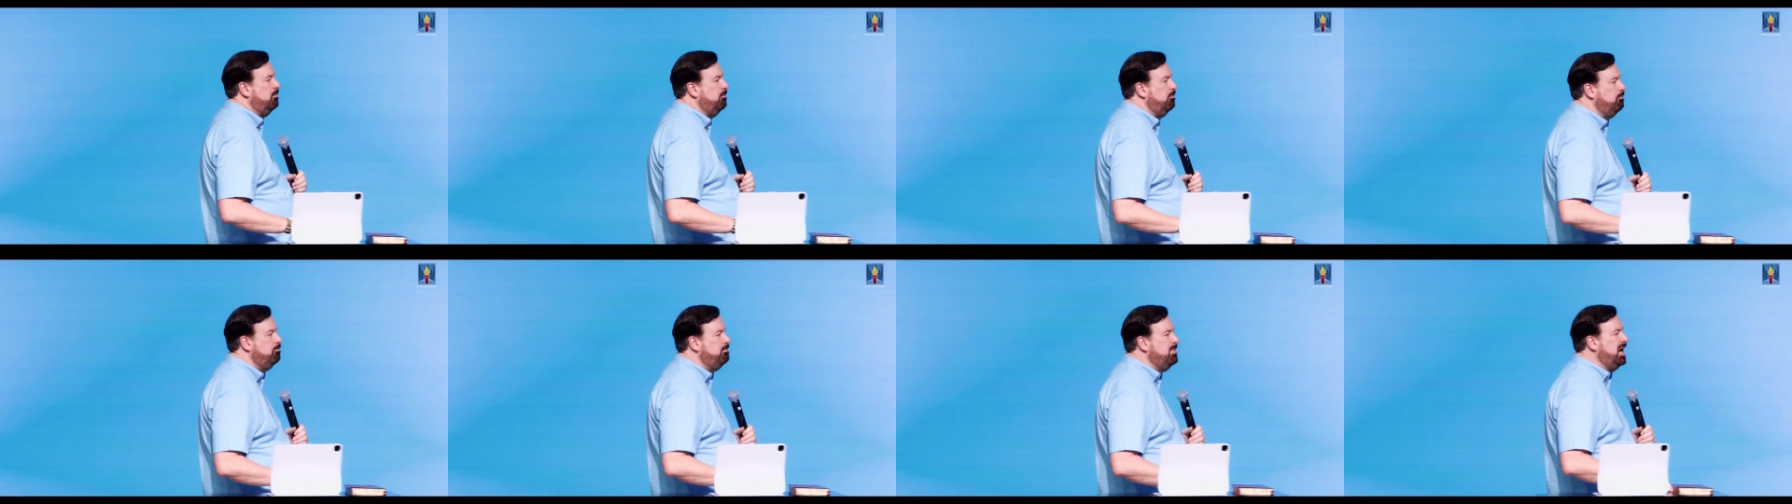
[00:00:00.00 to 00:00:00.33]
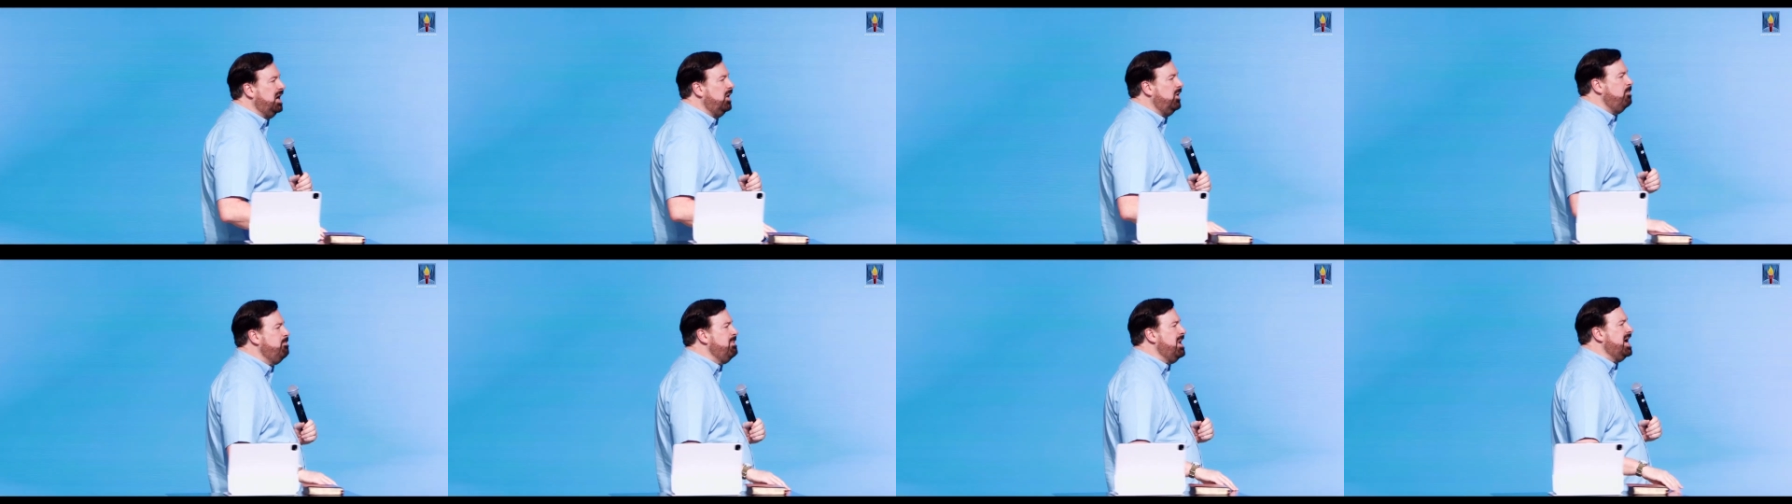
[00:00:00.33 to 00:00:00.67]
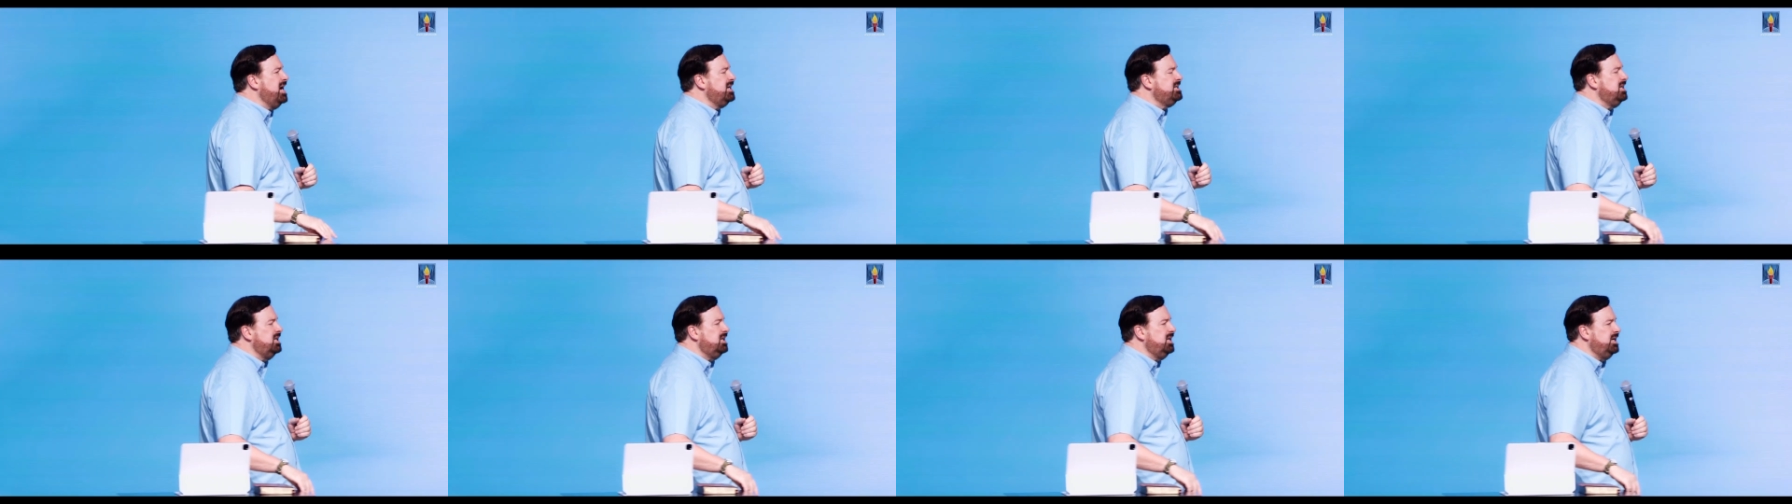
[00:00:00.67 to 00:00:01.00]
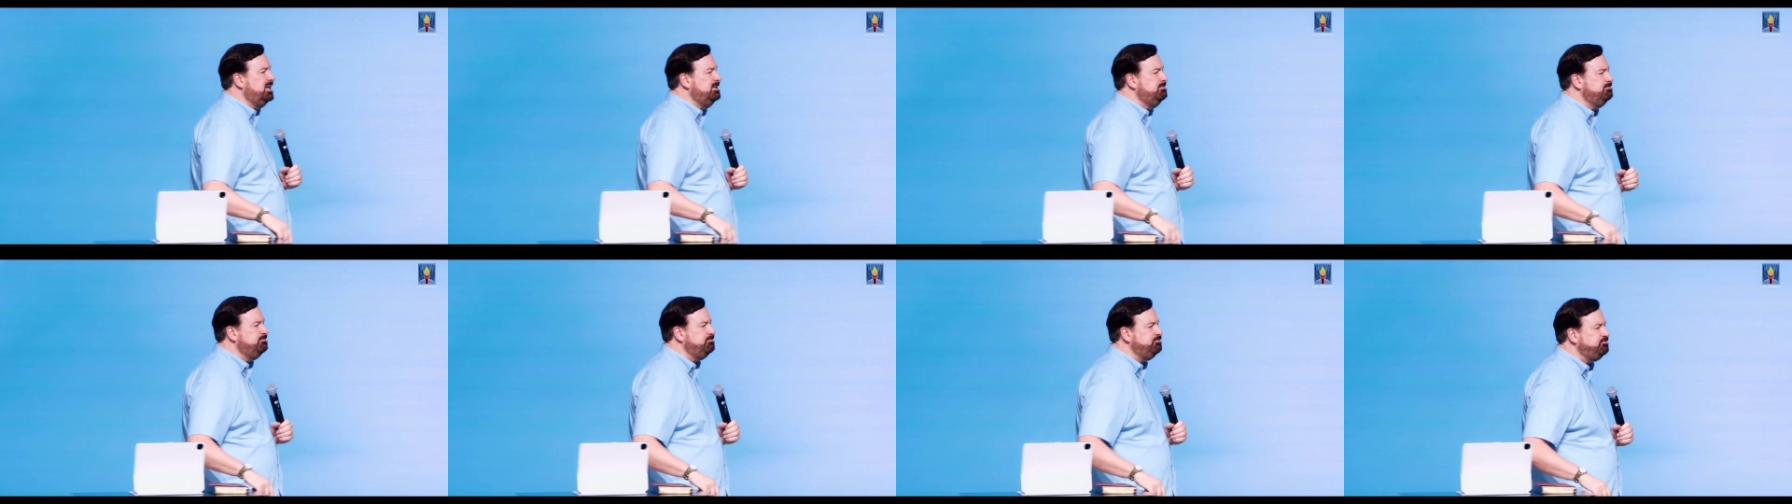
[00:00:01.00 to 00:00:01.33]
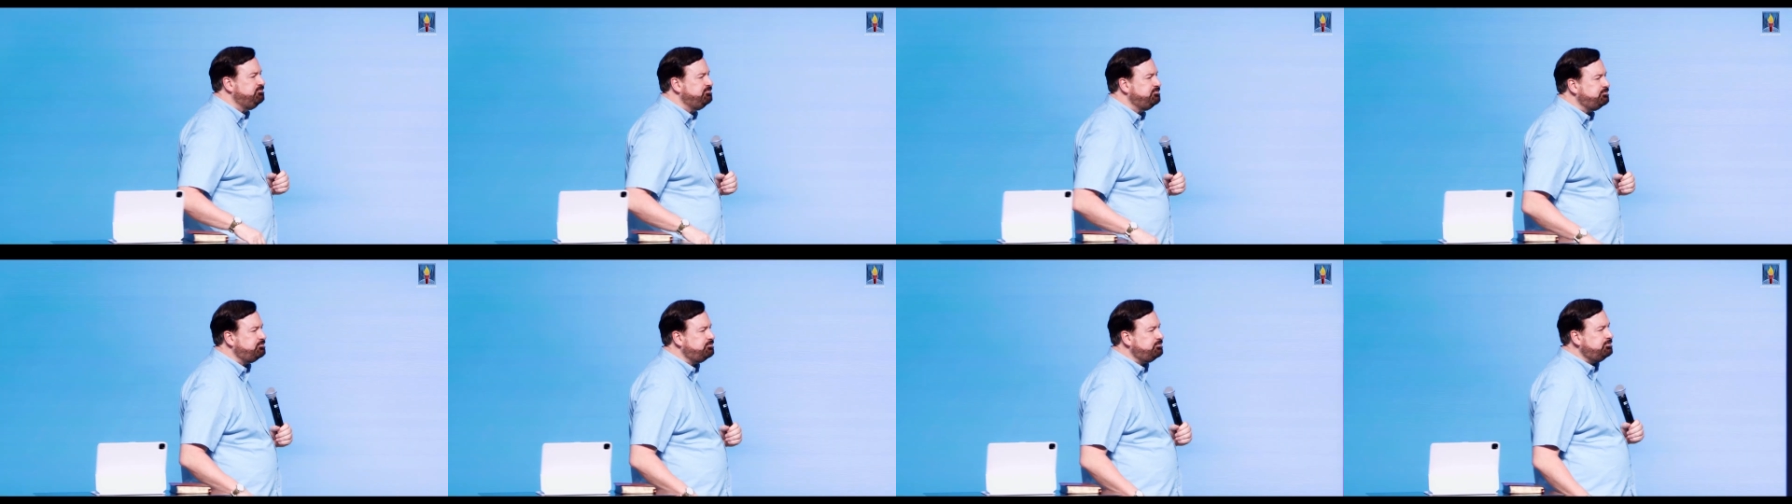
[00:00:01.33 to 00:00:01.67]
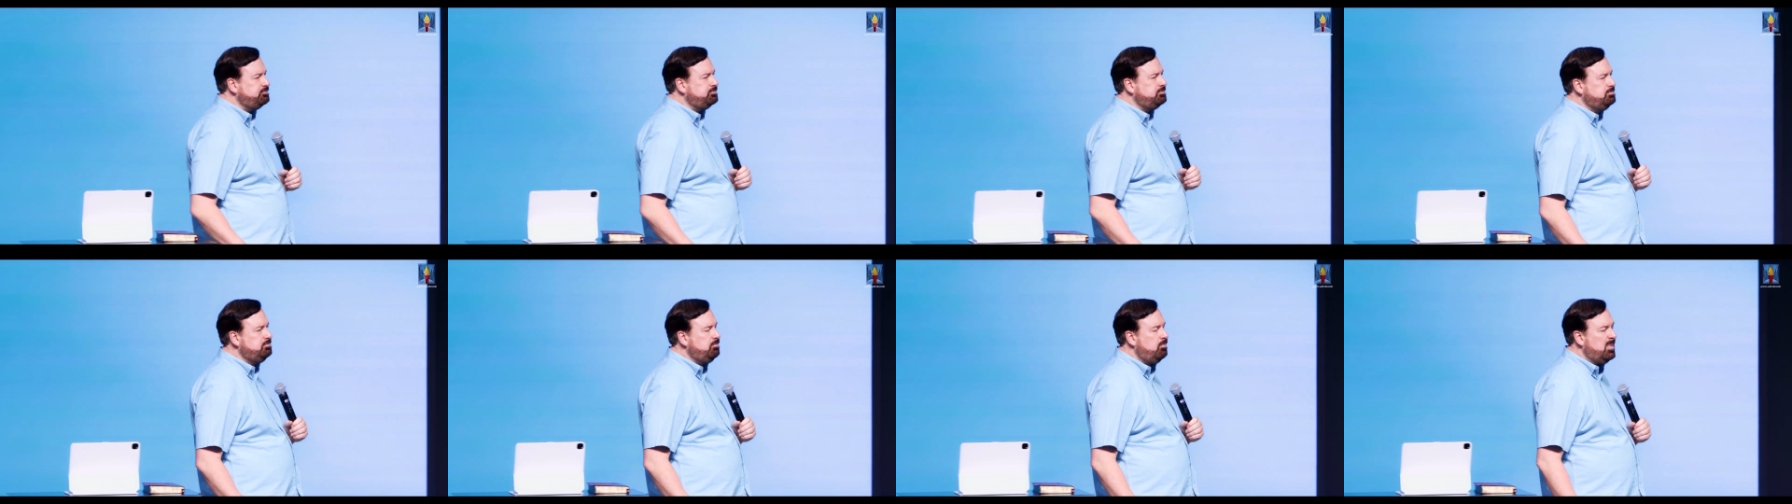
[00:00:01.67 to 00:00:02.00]
Mary Magdalene
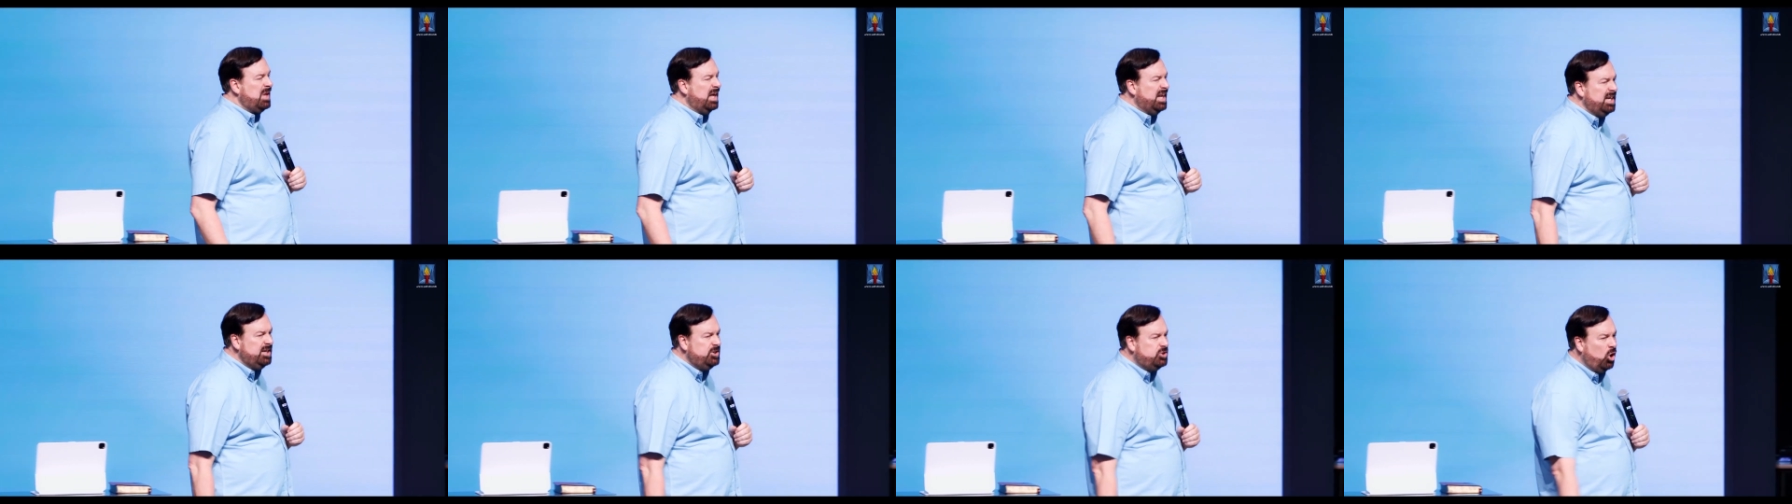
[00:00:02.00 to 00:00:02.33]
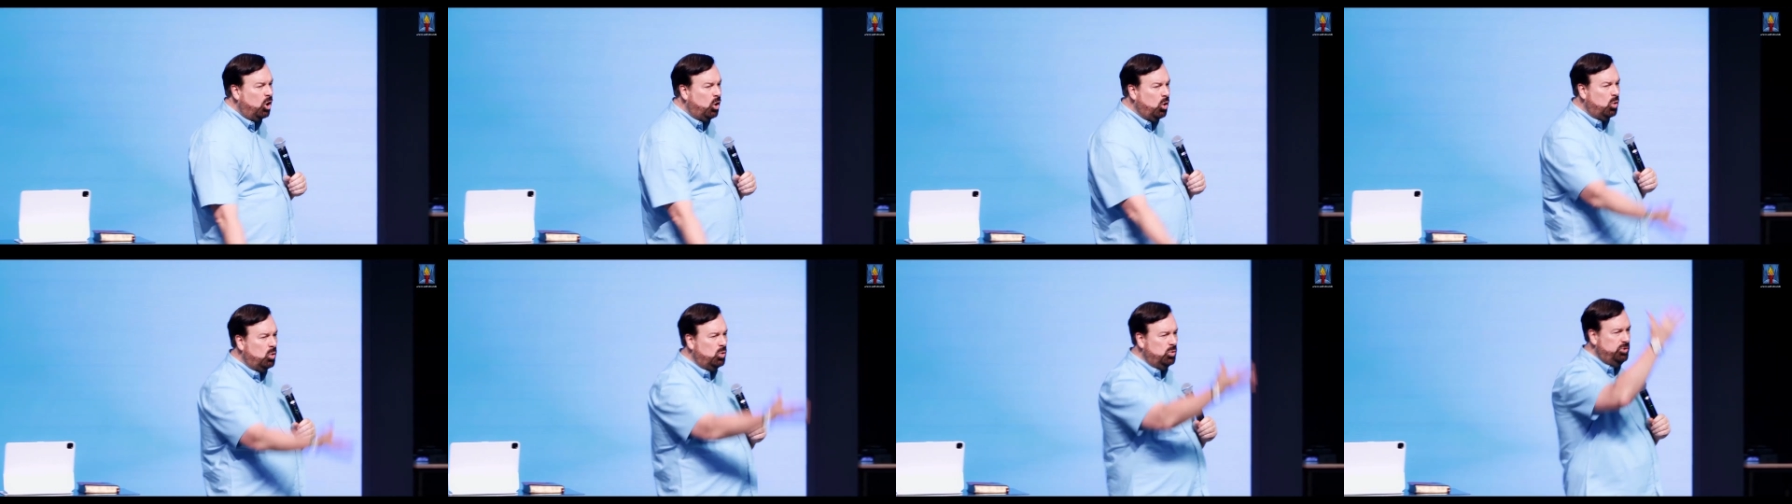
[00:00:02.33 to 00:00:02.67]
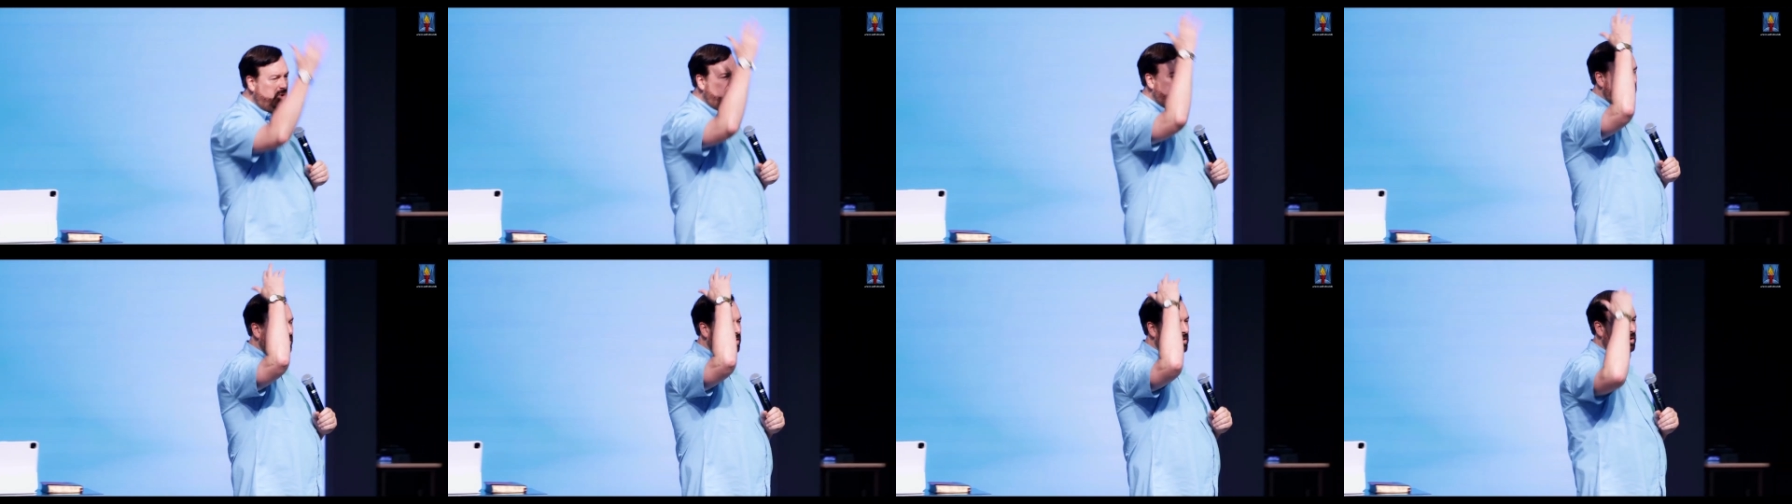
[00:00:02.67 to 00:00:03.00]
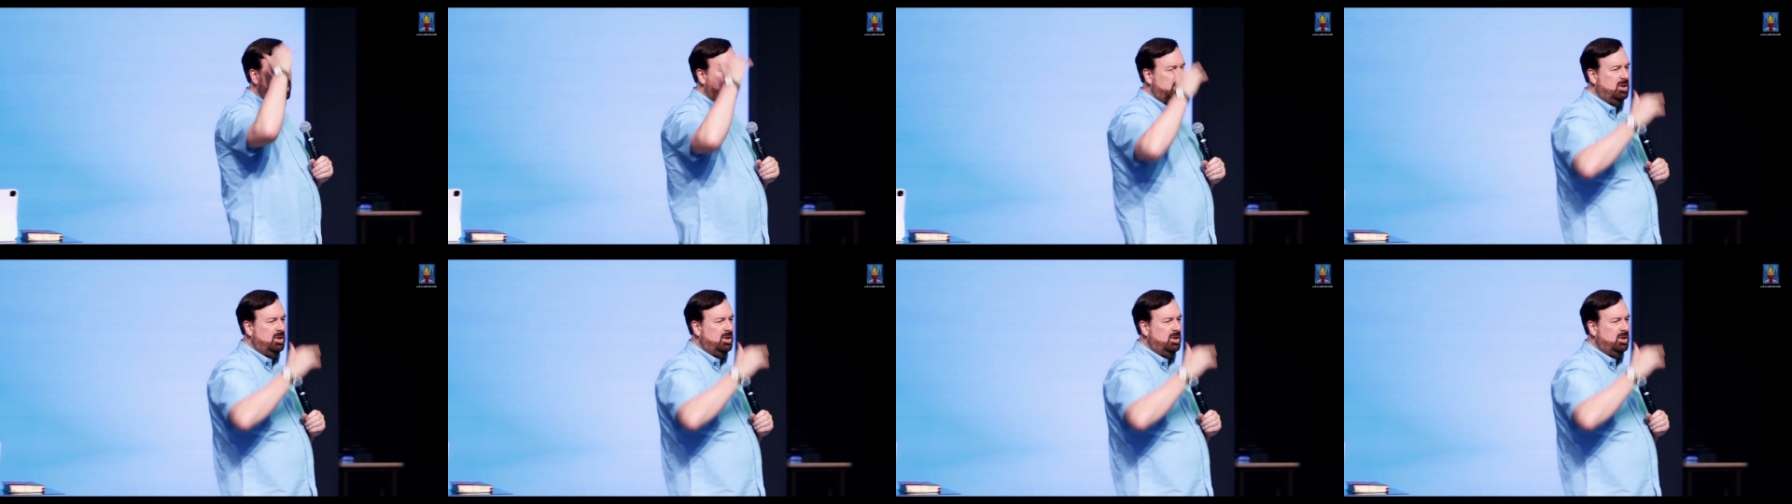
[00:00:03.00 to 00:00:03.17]
and he told her,